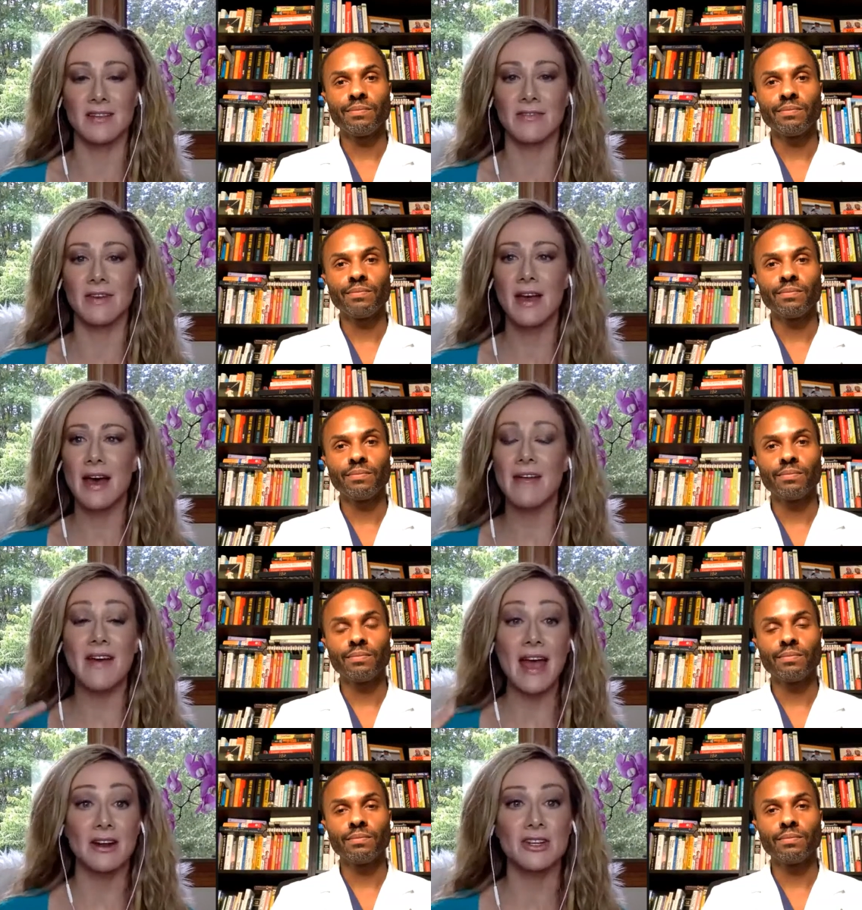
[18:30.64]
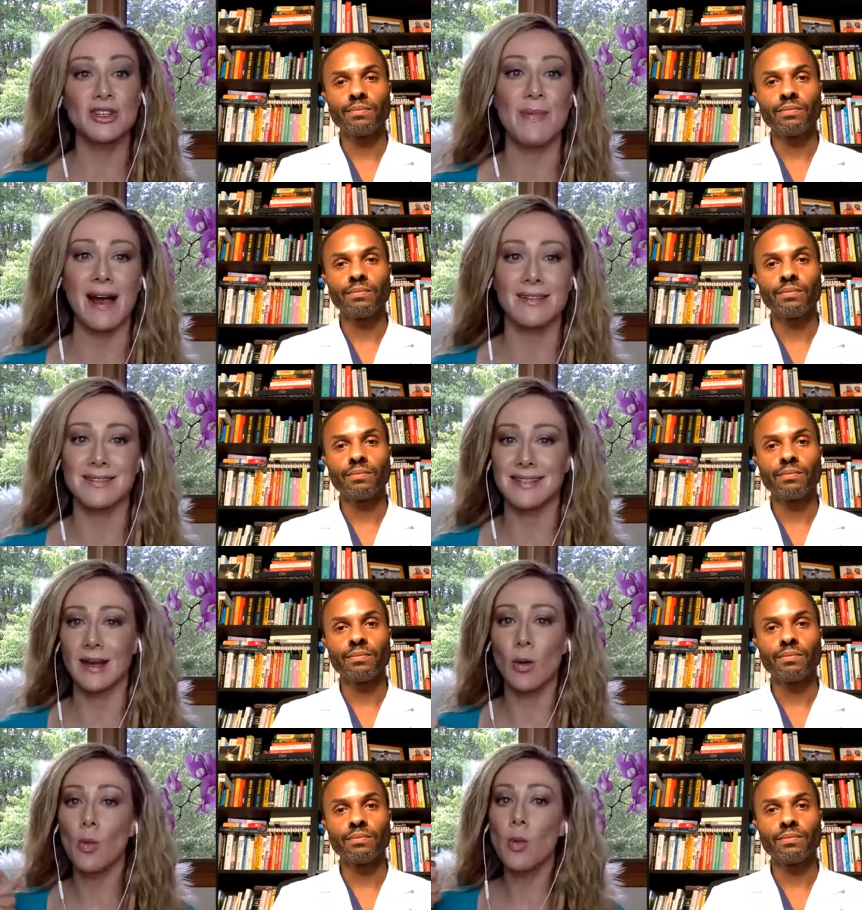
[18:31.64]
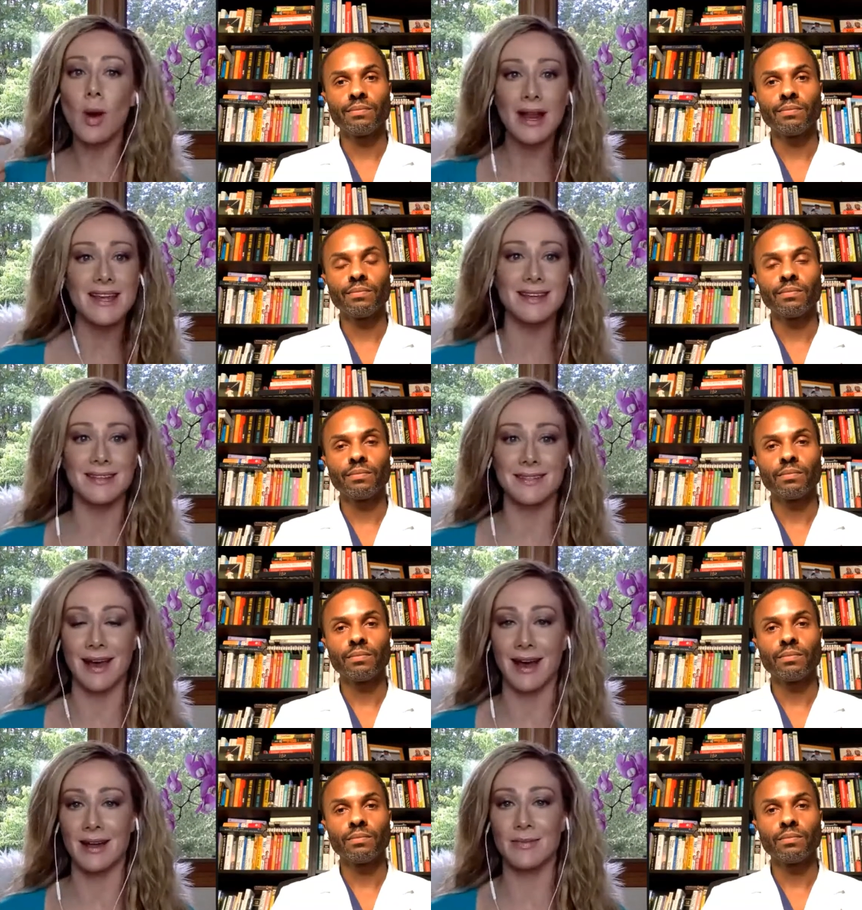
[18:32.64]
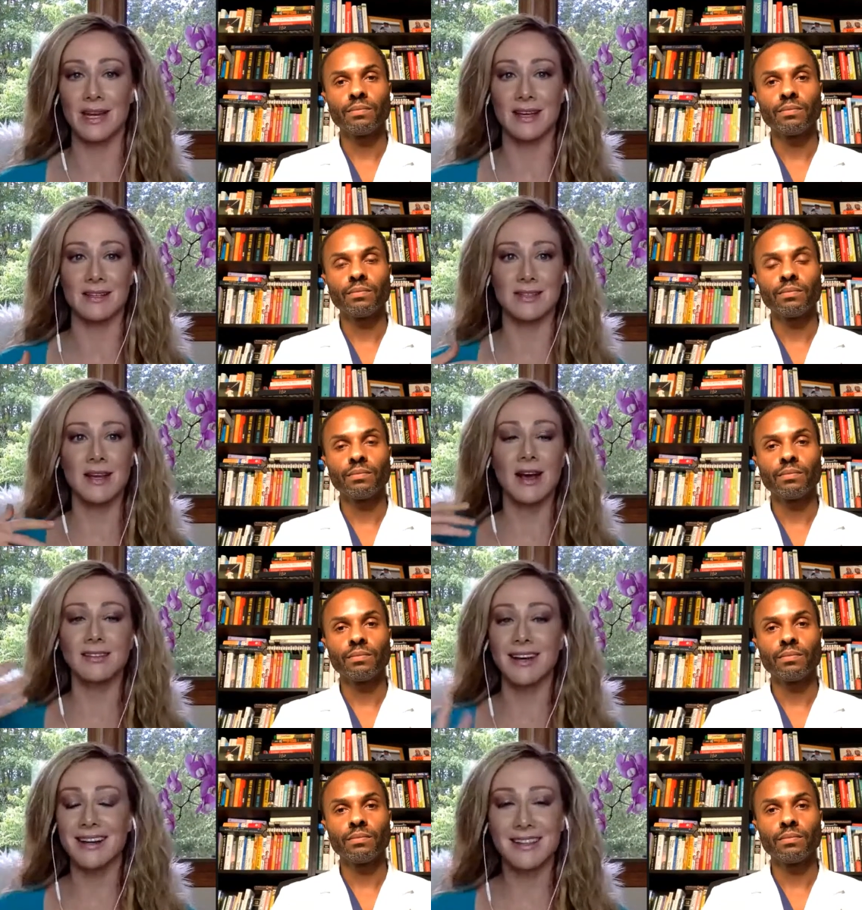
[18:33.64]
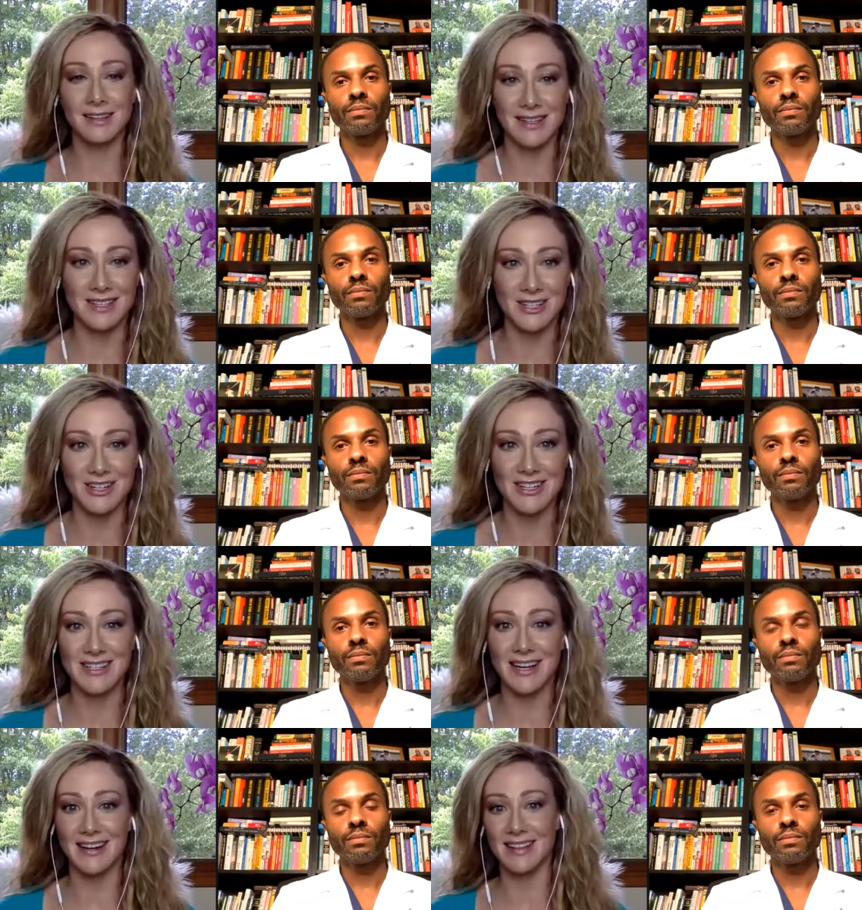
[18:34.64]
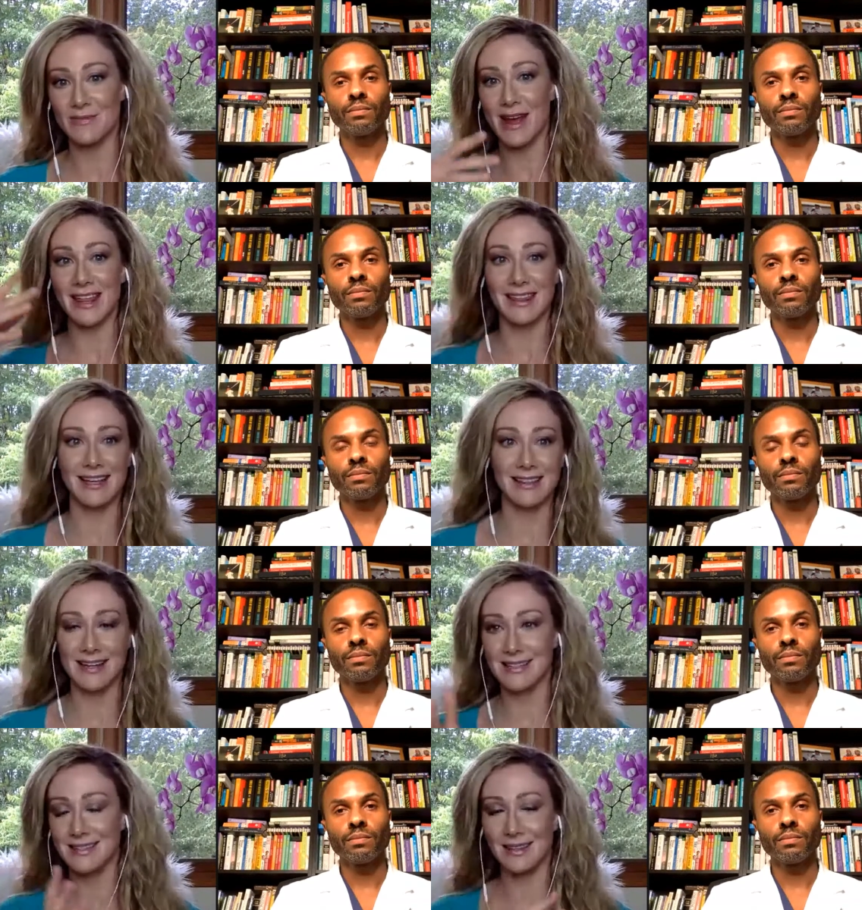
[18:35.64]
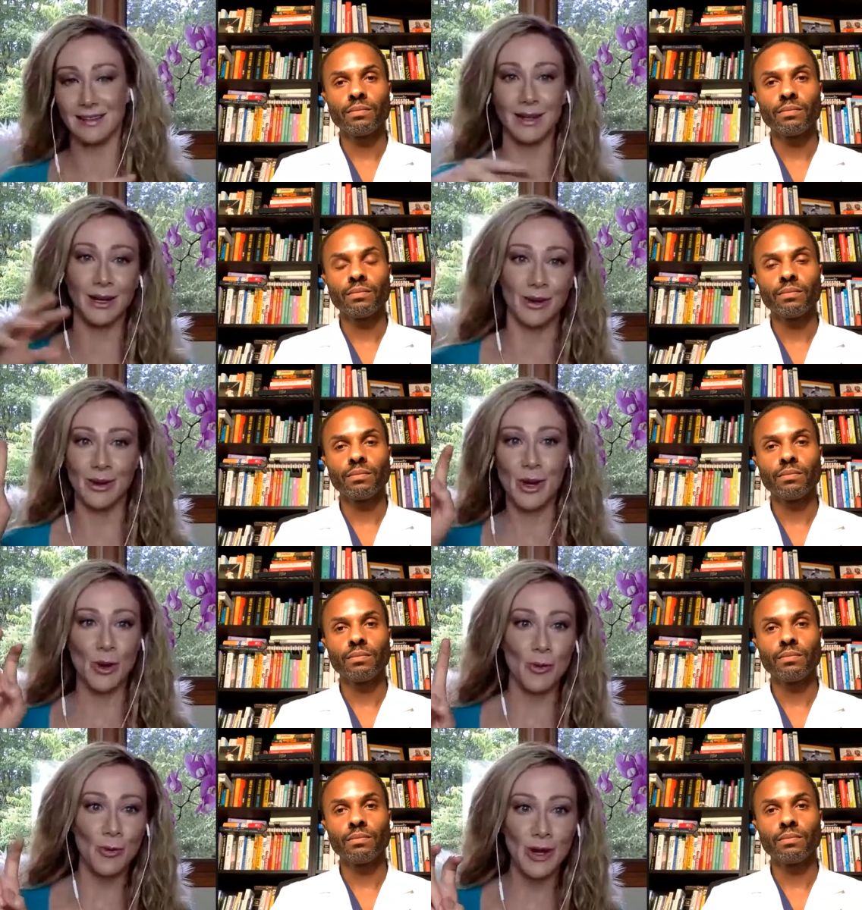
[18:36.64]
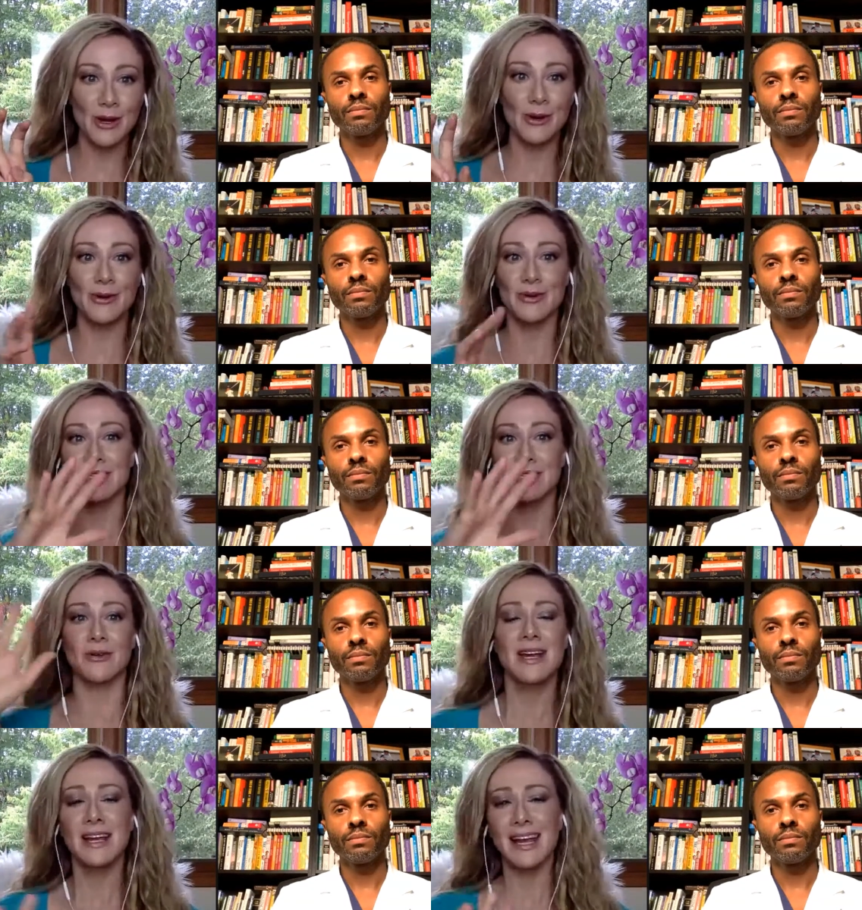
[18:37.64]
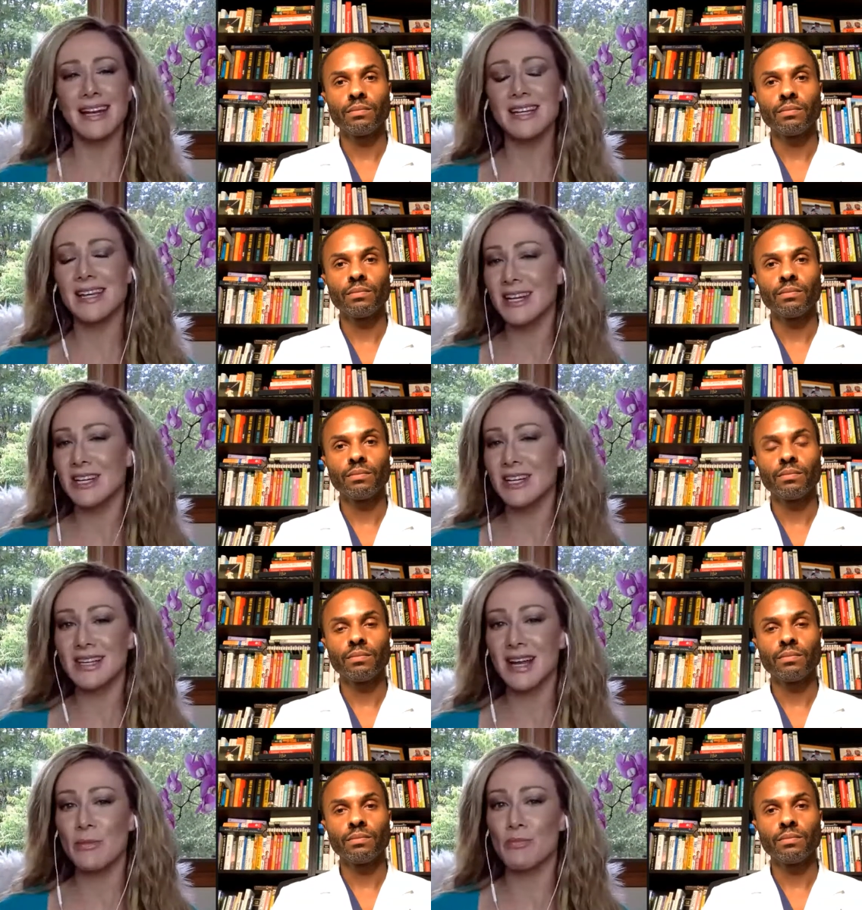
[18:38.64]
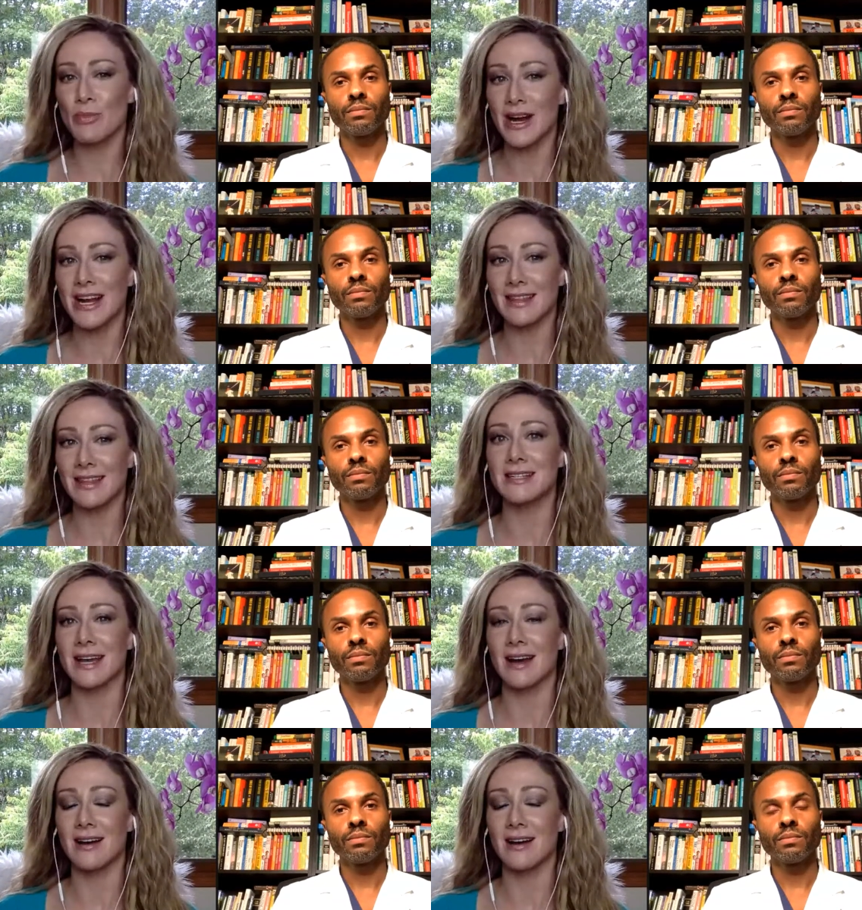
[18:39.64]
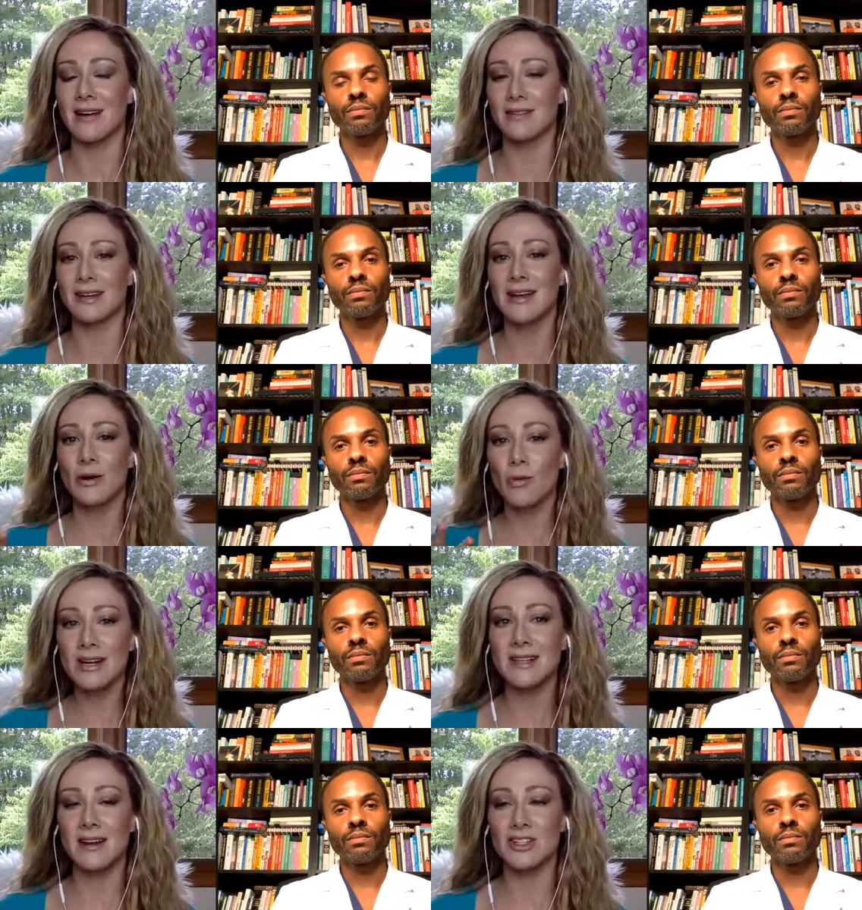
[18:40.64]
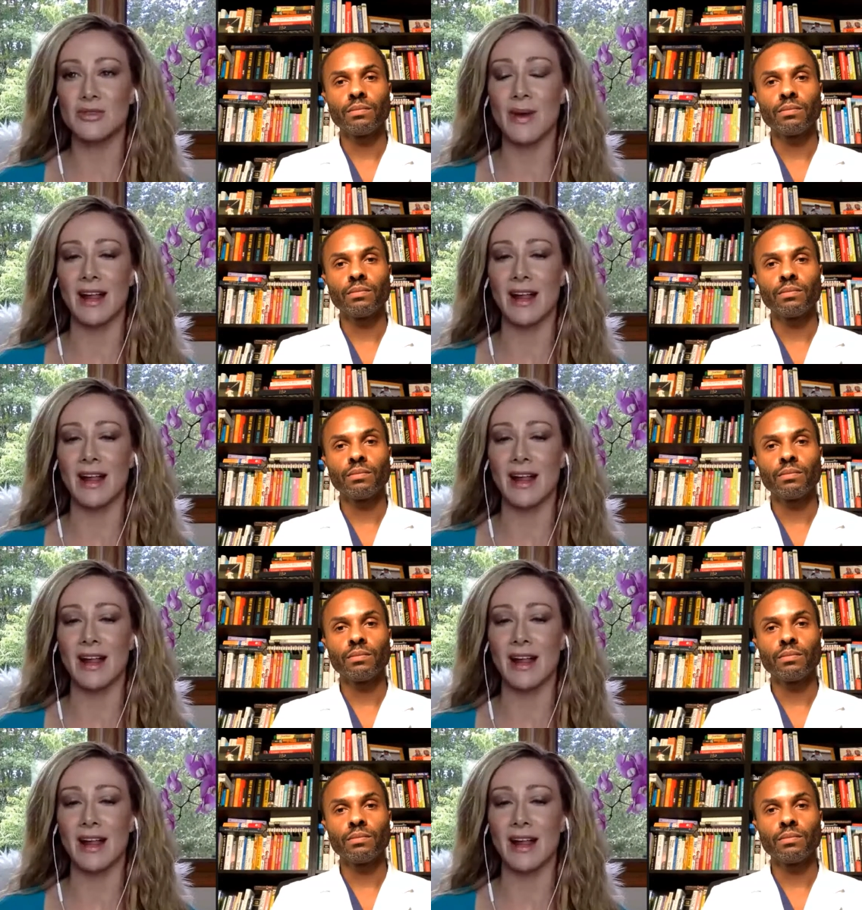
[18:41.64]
Speaker 1: of of energy balancing? What is that? Because a lot of the listeners here they might think that's a little woo. So can can you just kind of break that down? What is energy